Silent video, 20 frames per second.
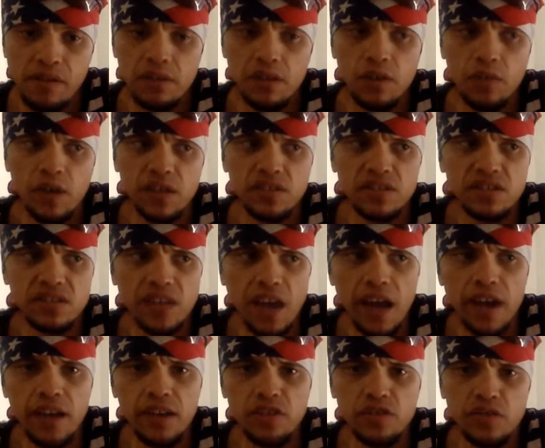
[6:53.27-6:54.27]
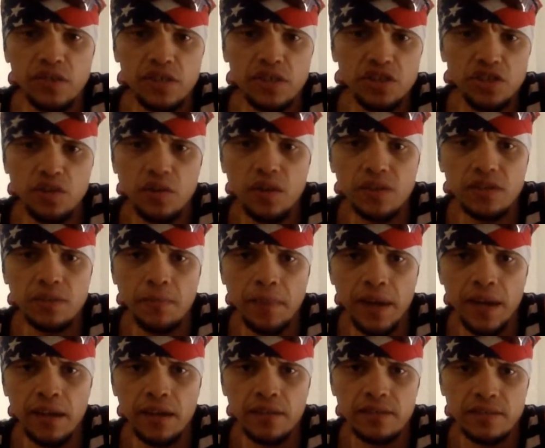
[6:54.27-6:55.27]
the way society treats you as a
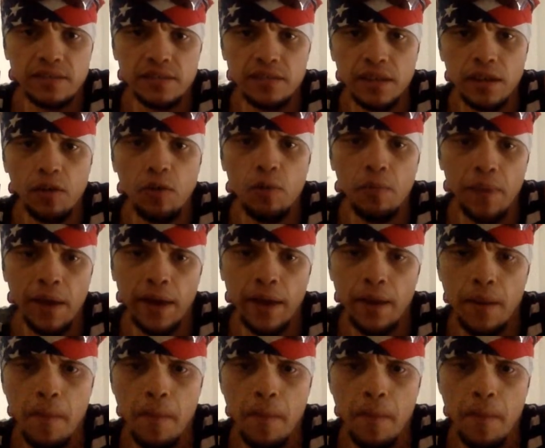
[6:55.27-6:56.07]
man, as a single man.